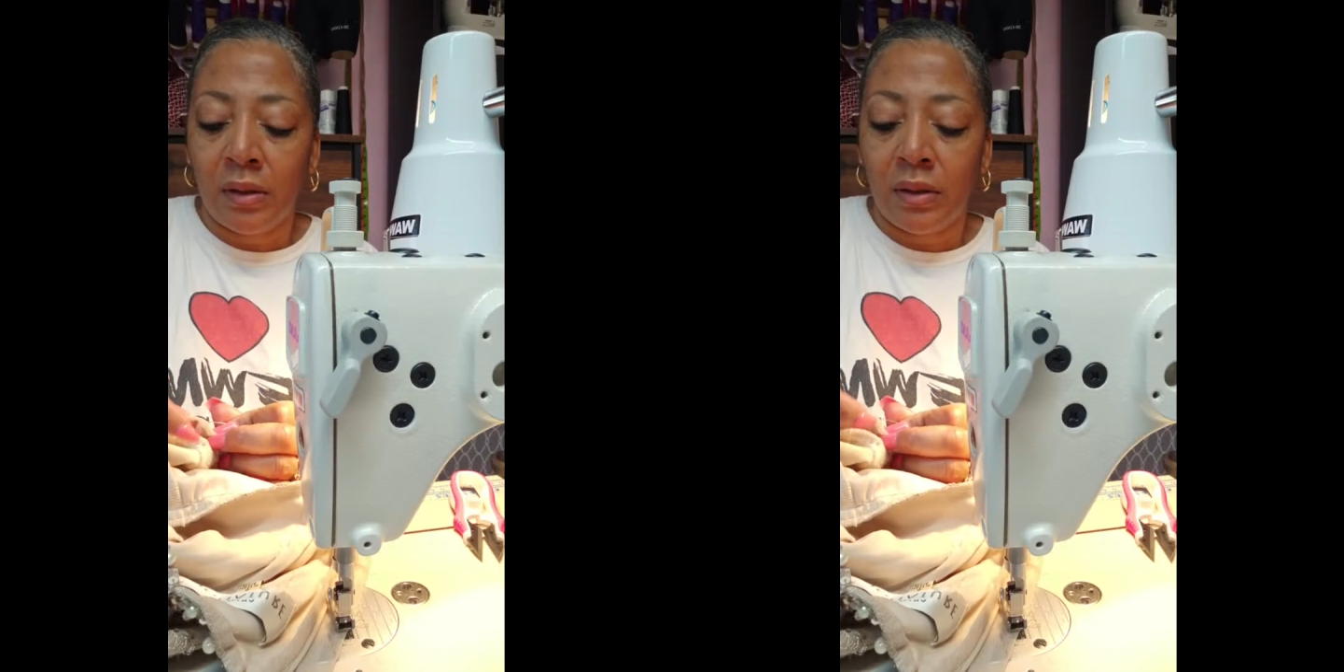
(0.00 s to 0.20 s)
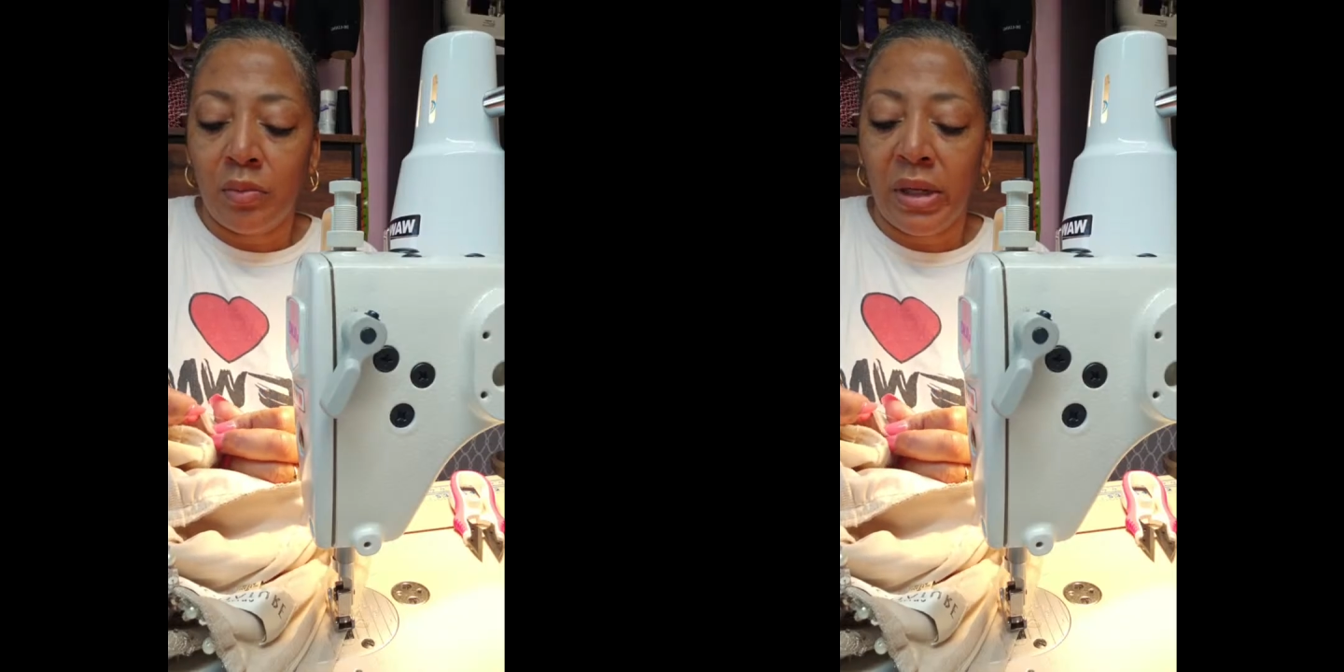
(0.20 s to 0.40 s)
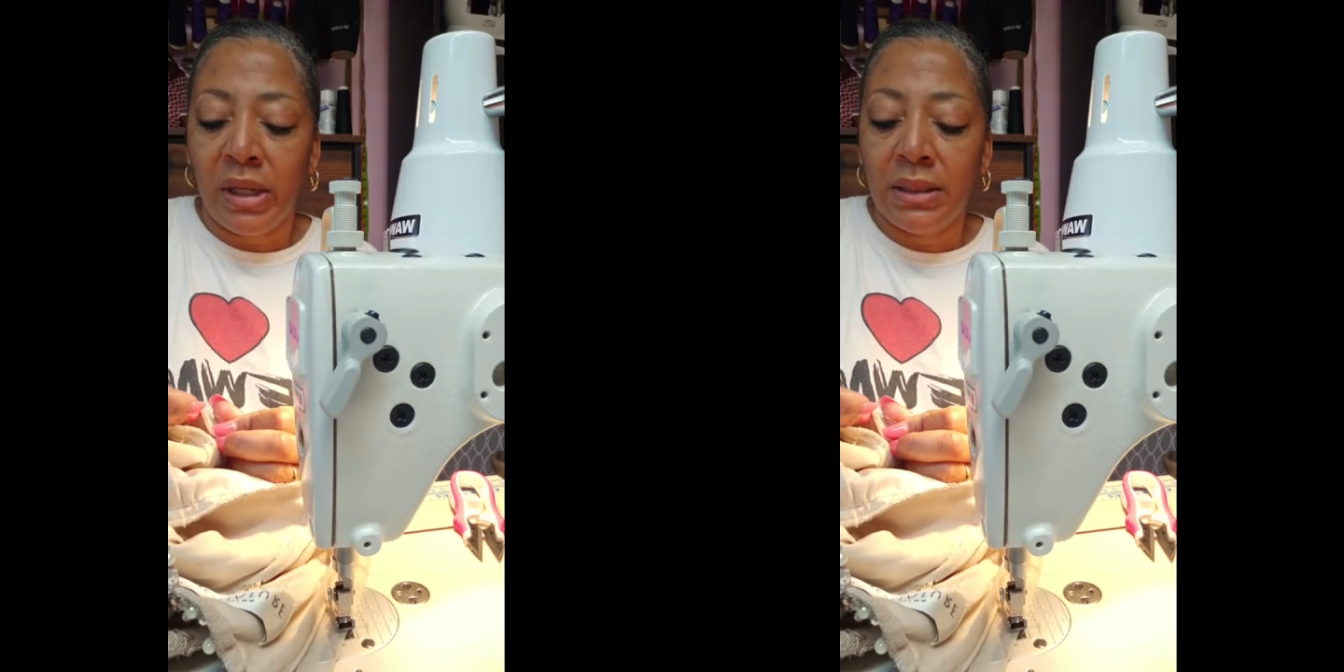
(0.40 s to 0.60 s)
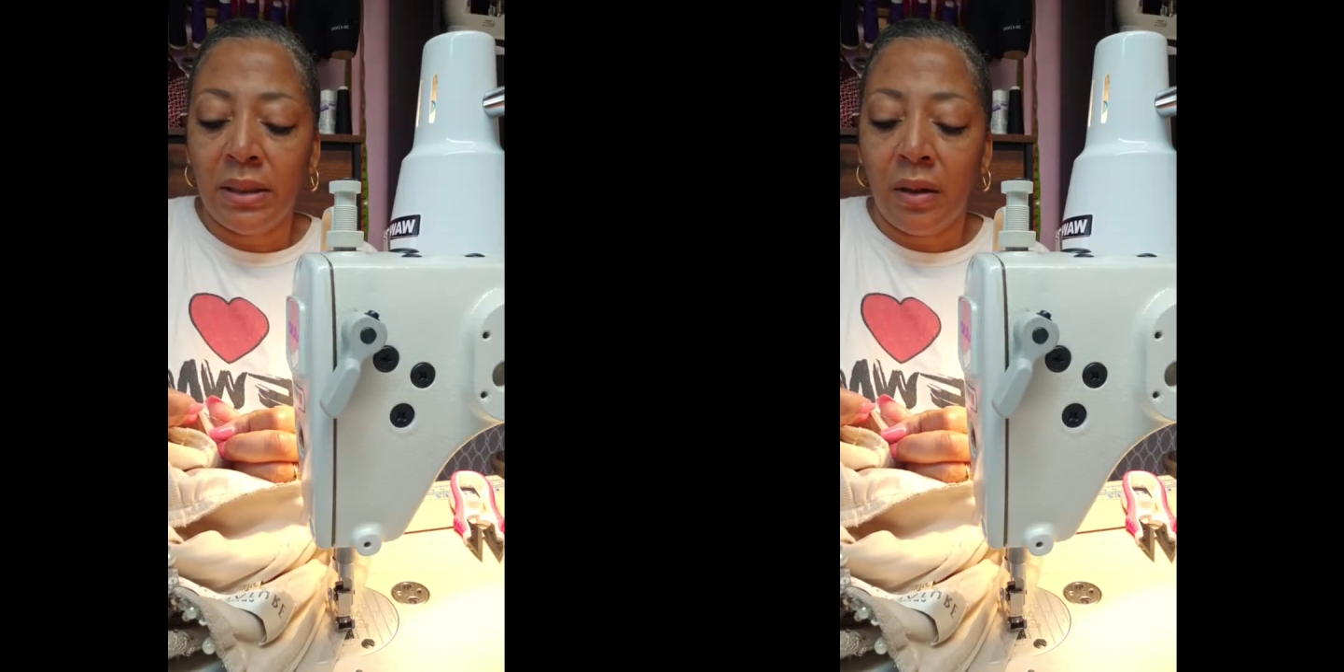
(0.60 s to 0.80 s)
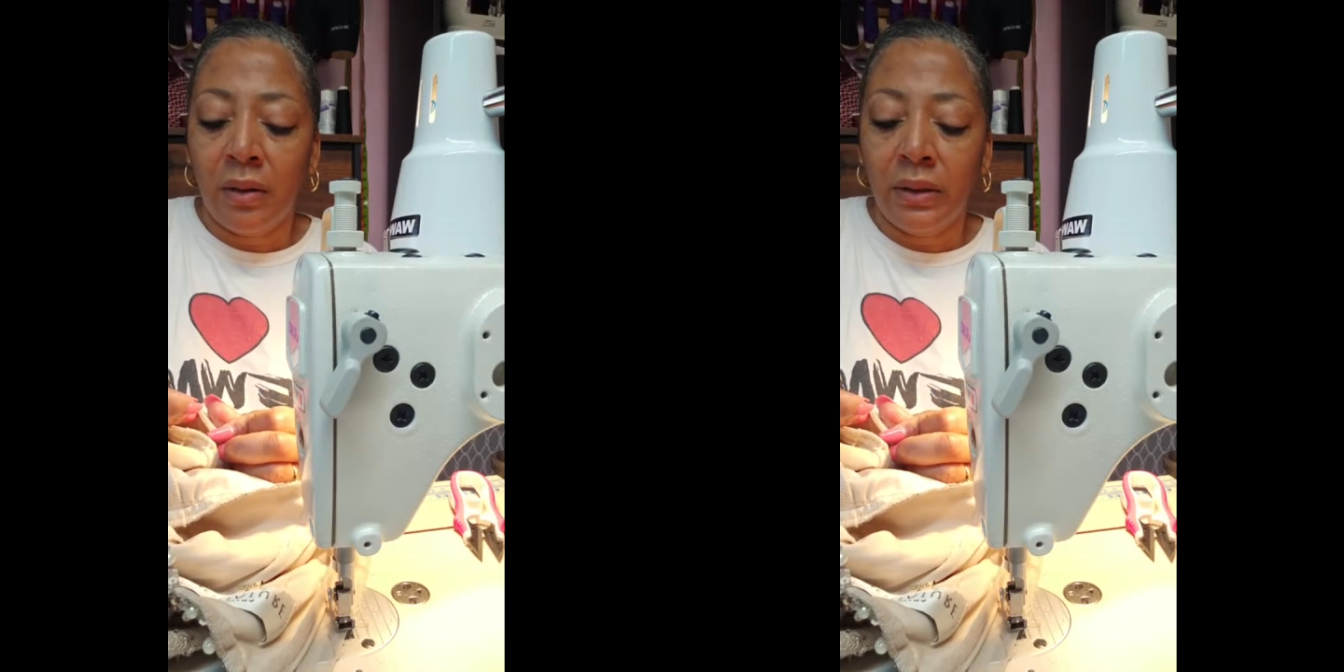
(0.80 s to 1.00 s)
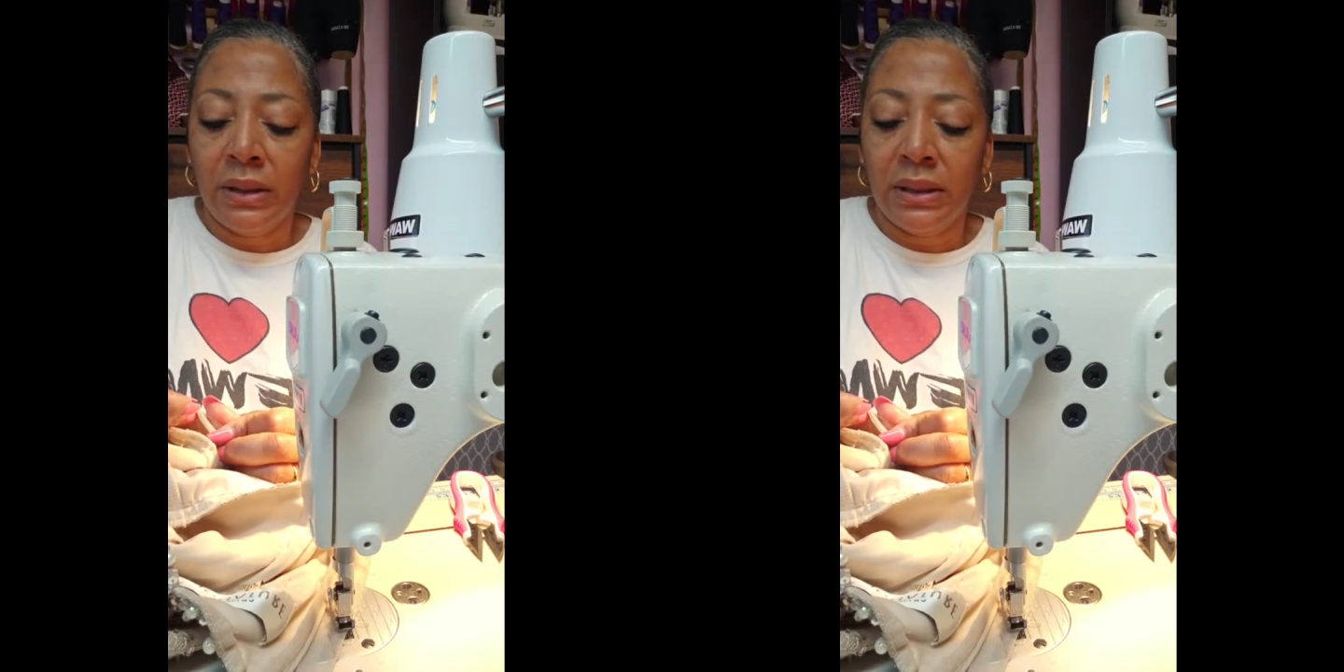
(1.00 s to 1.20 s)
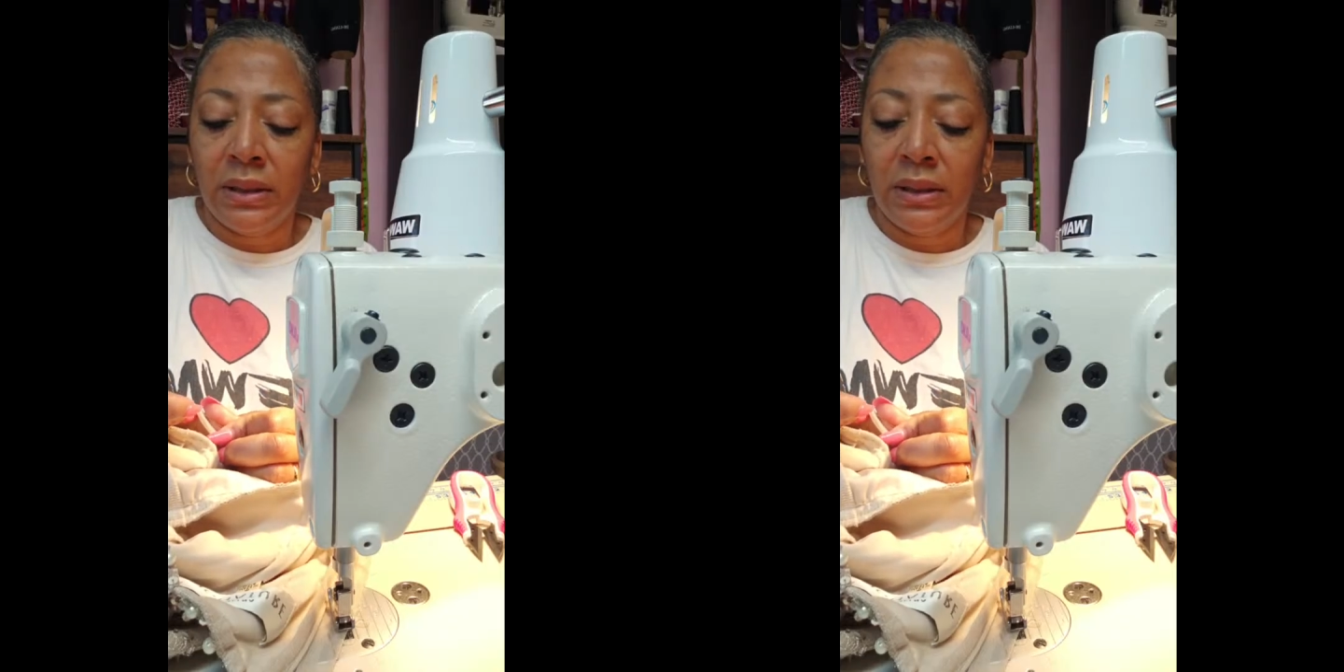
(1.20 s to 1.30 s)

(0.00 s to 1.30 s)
So basically, all this is